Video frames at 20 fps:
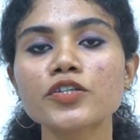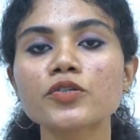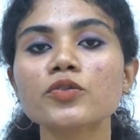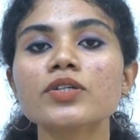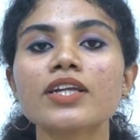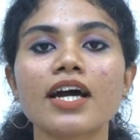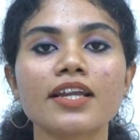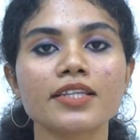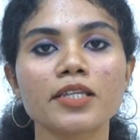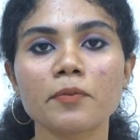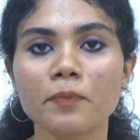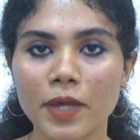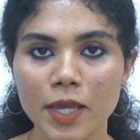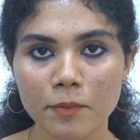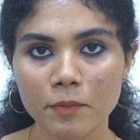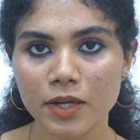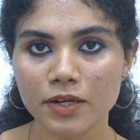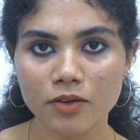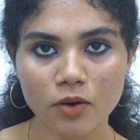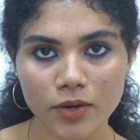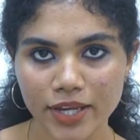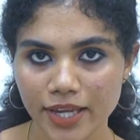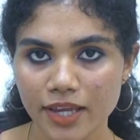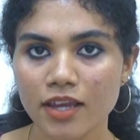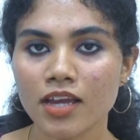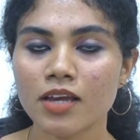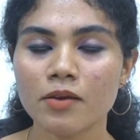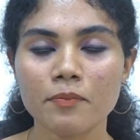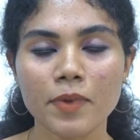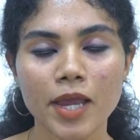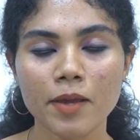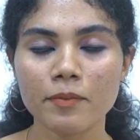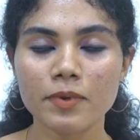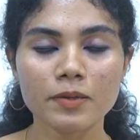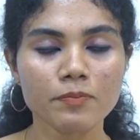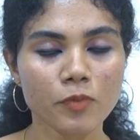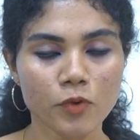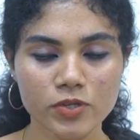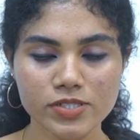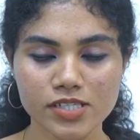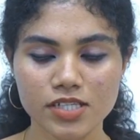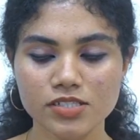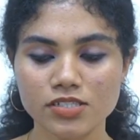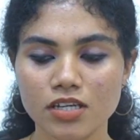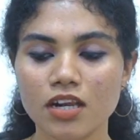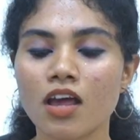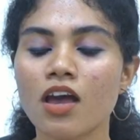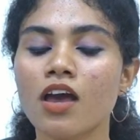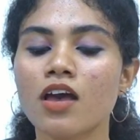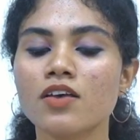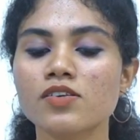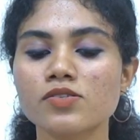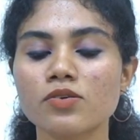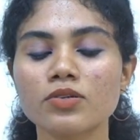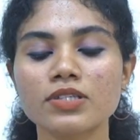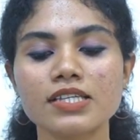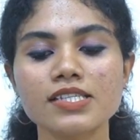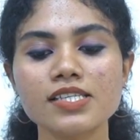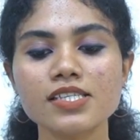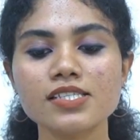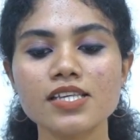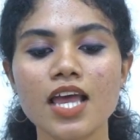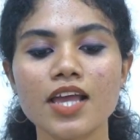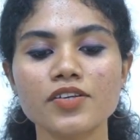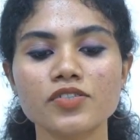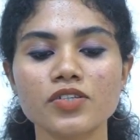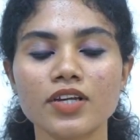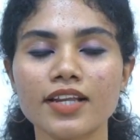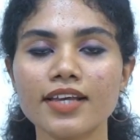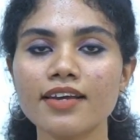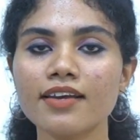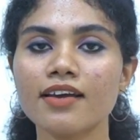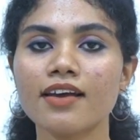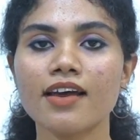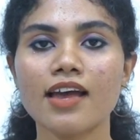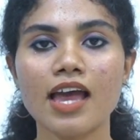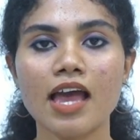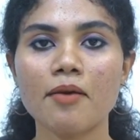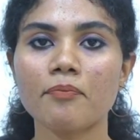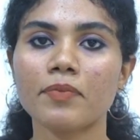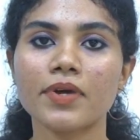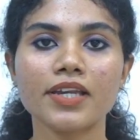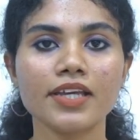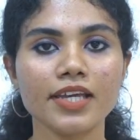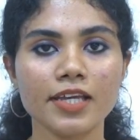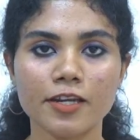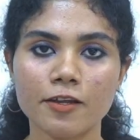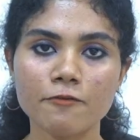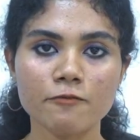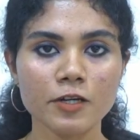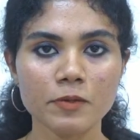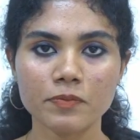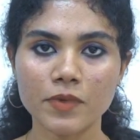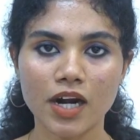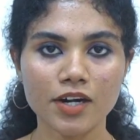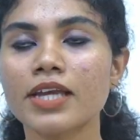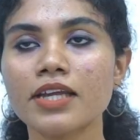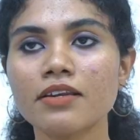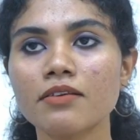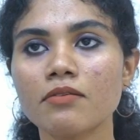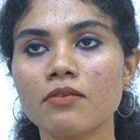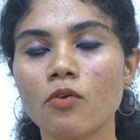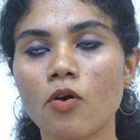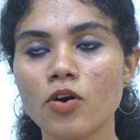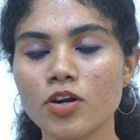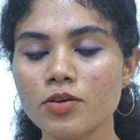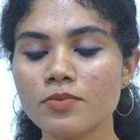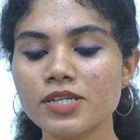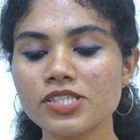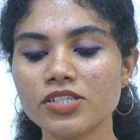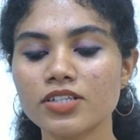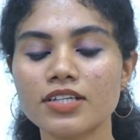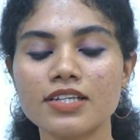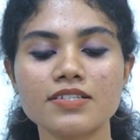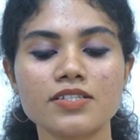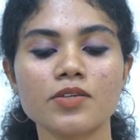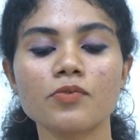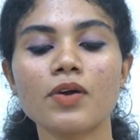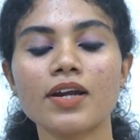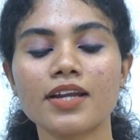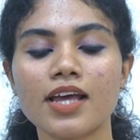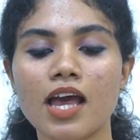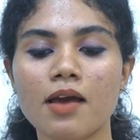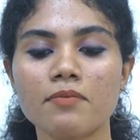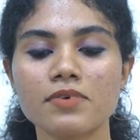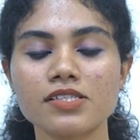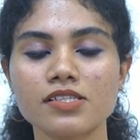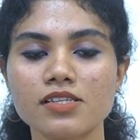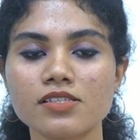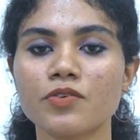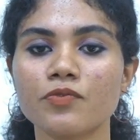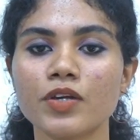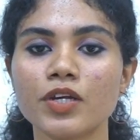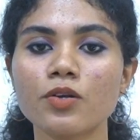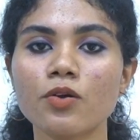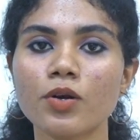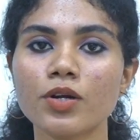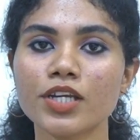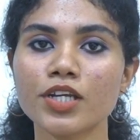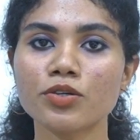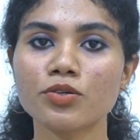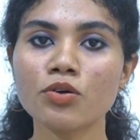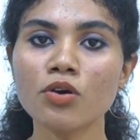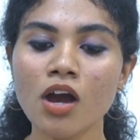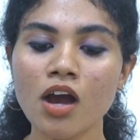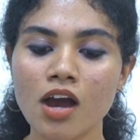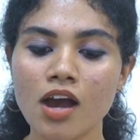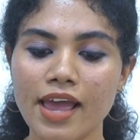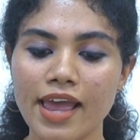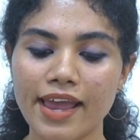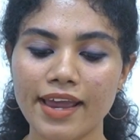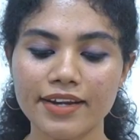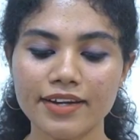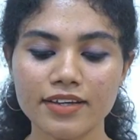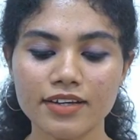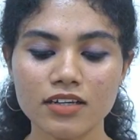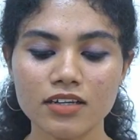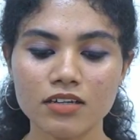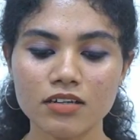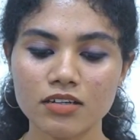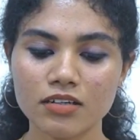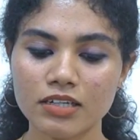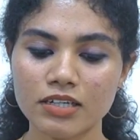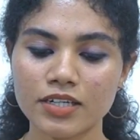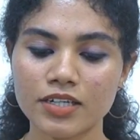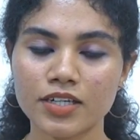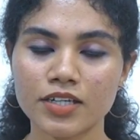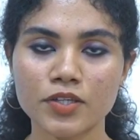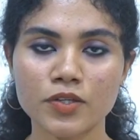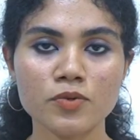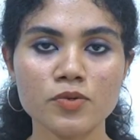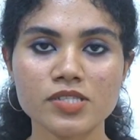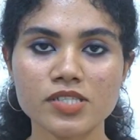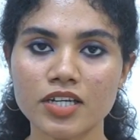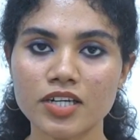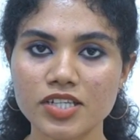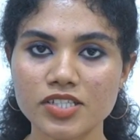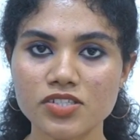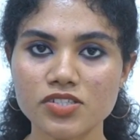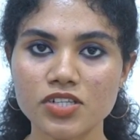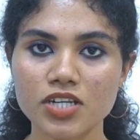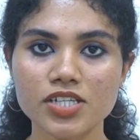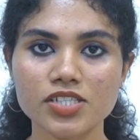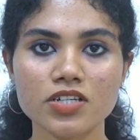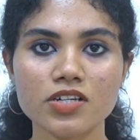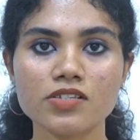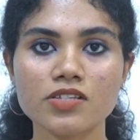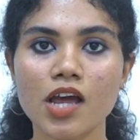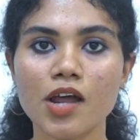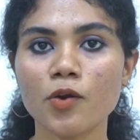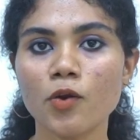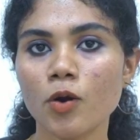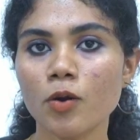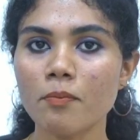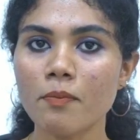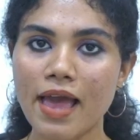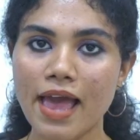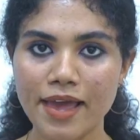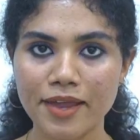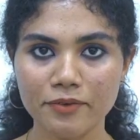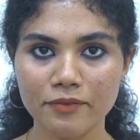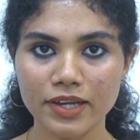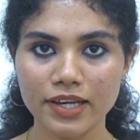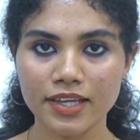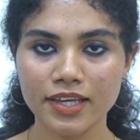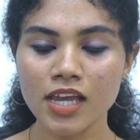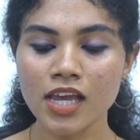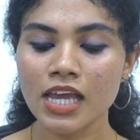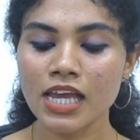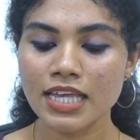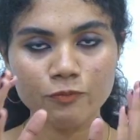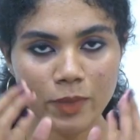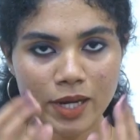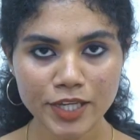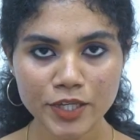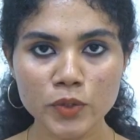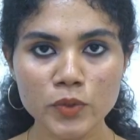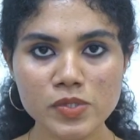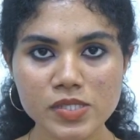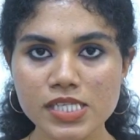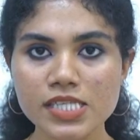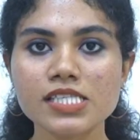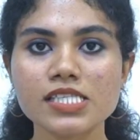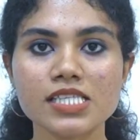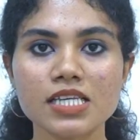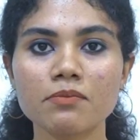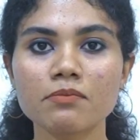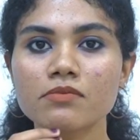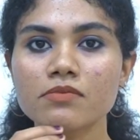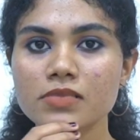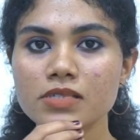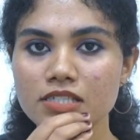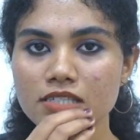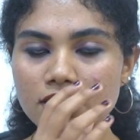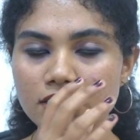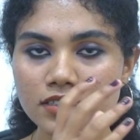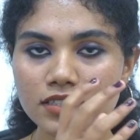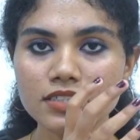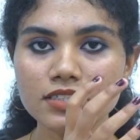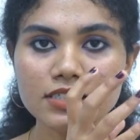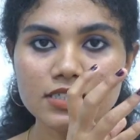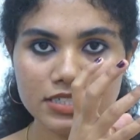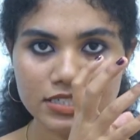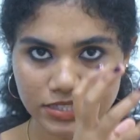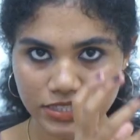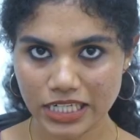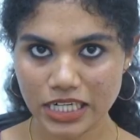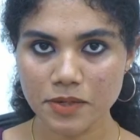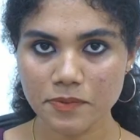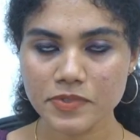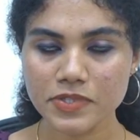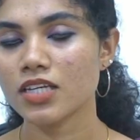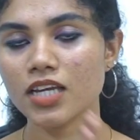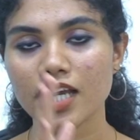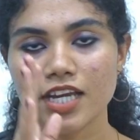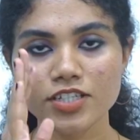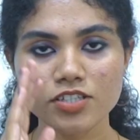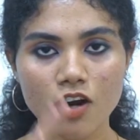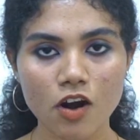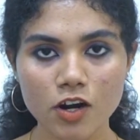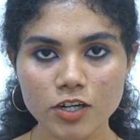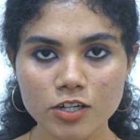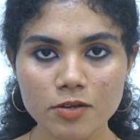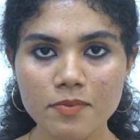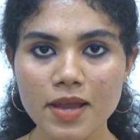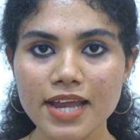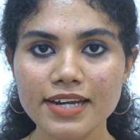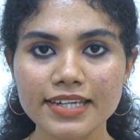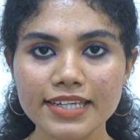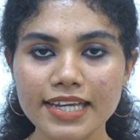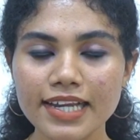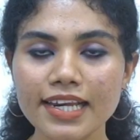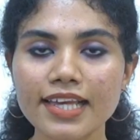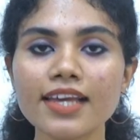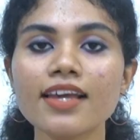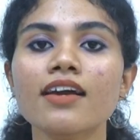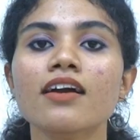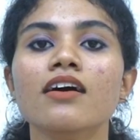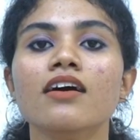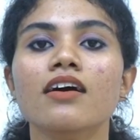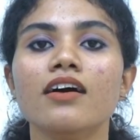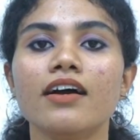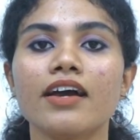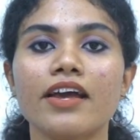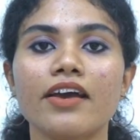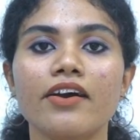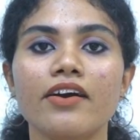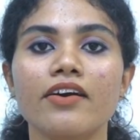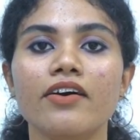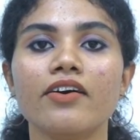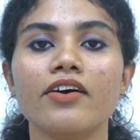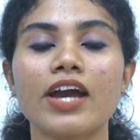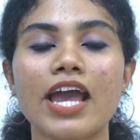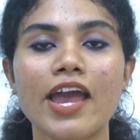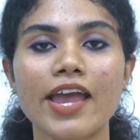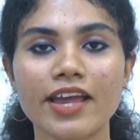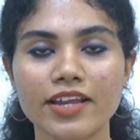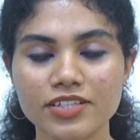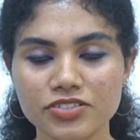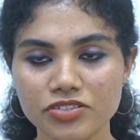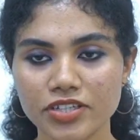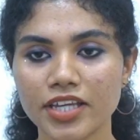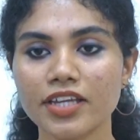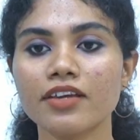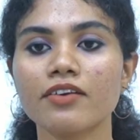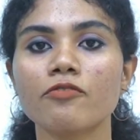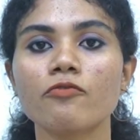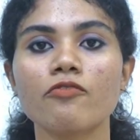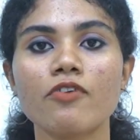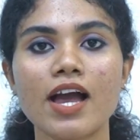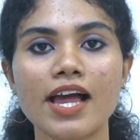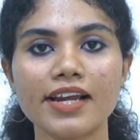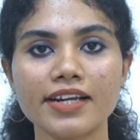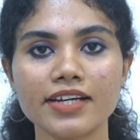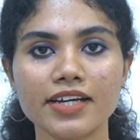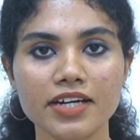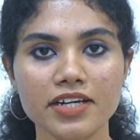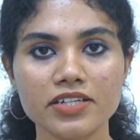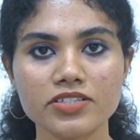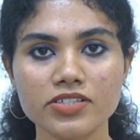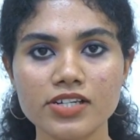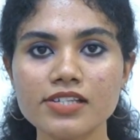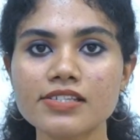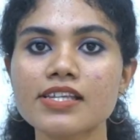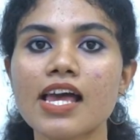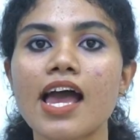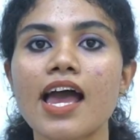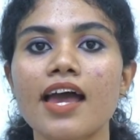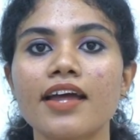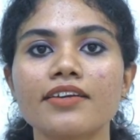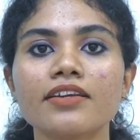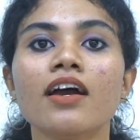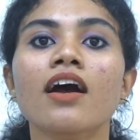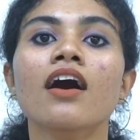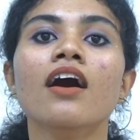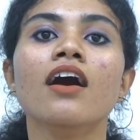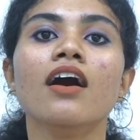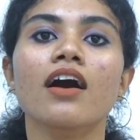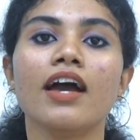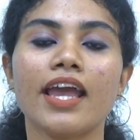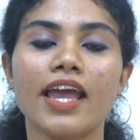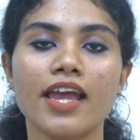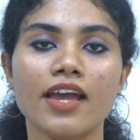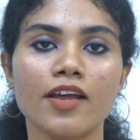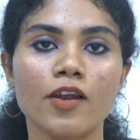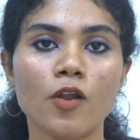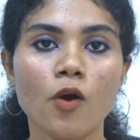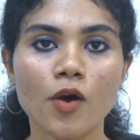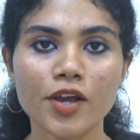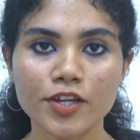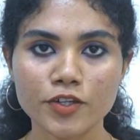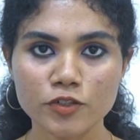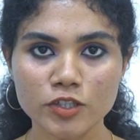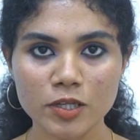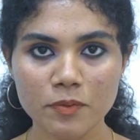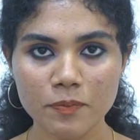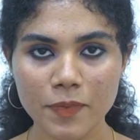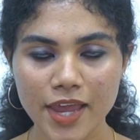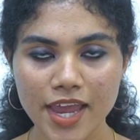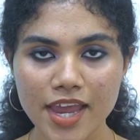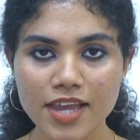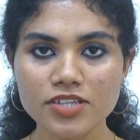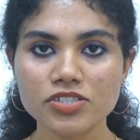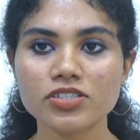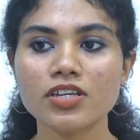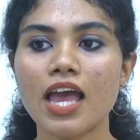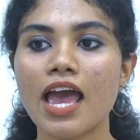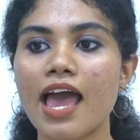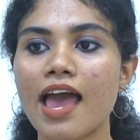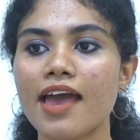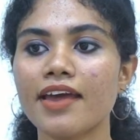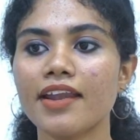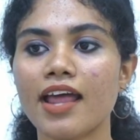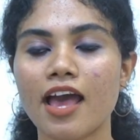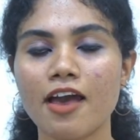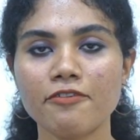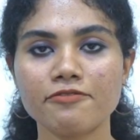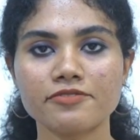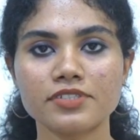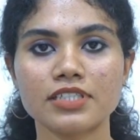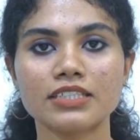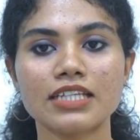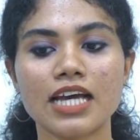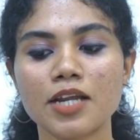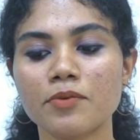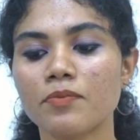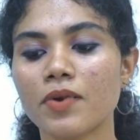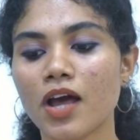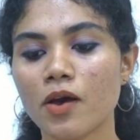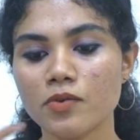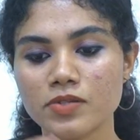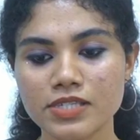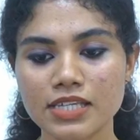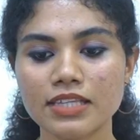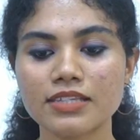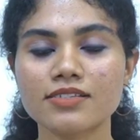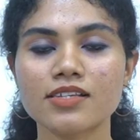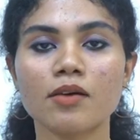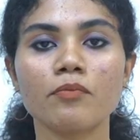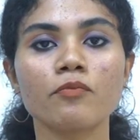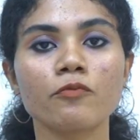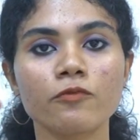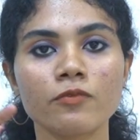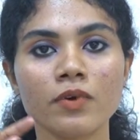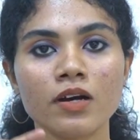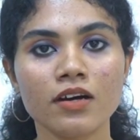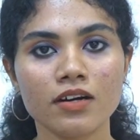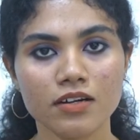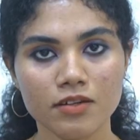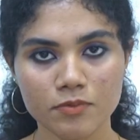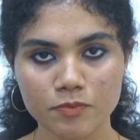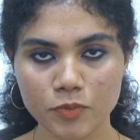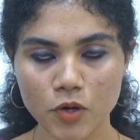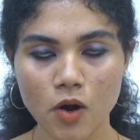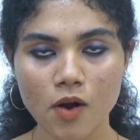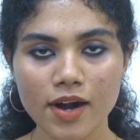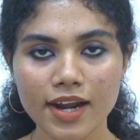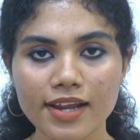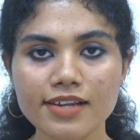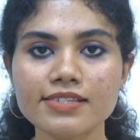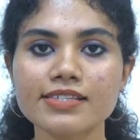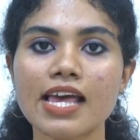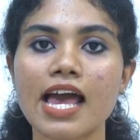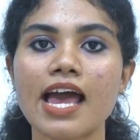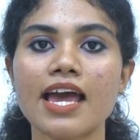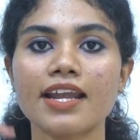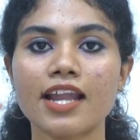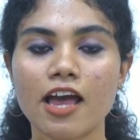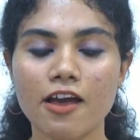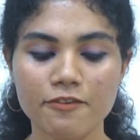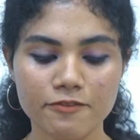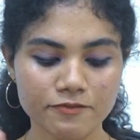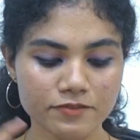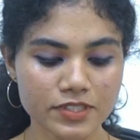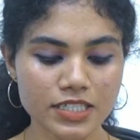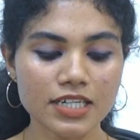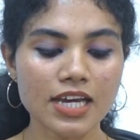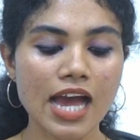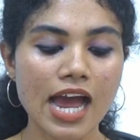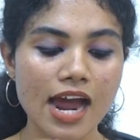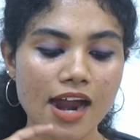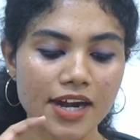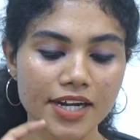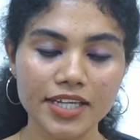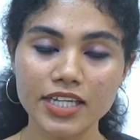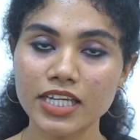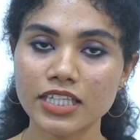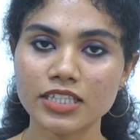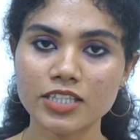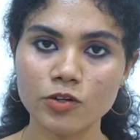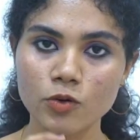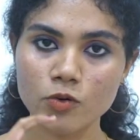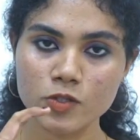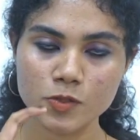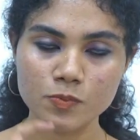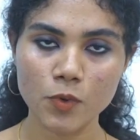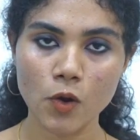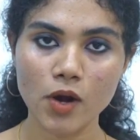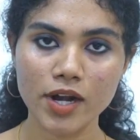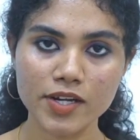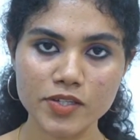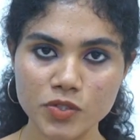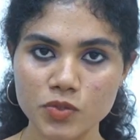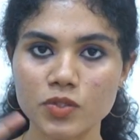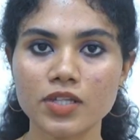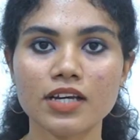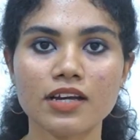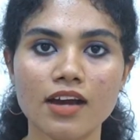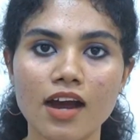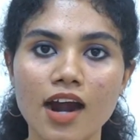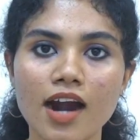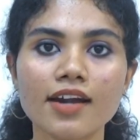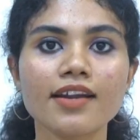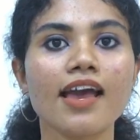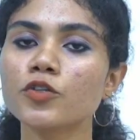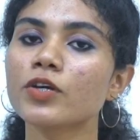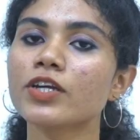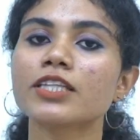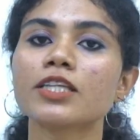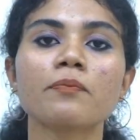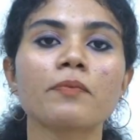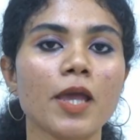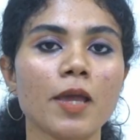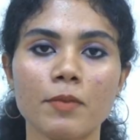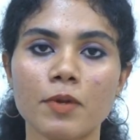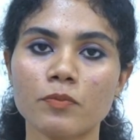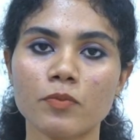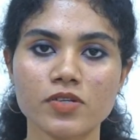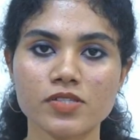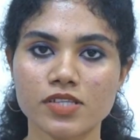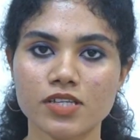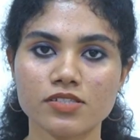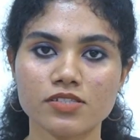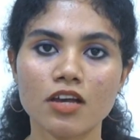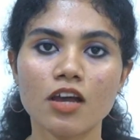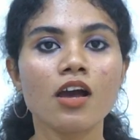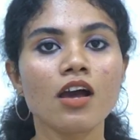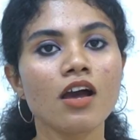done the payment. Okay. Payment procedure. So this is actually happening in a Flipkart. In automation testing, what happens is we don't need to enter user registrations and all manually. By using some certain scripts, it automatically entering valid credentials and log into the page, and after that browsing some products, and after adding those products to the cart, doing the payment procedure.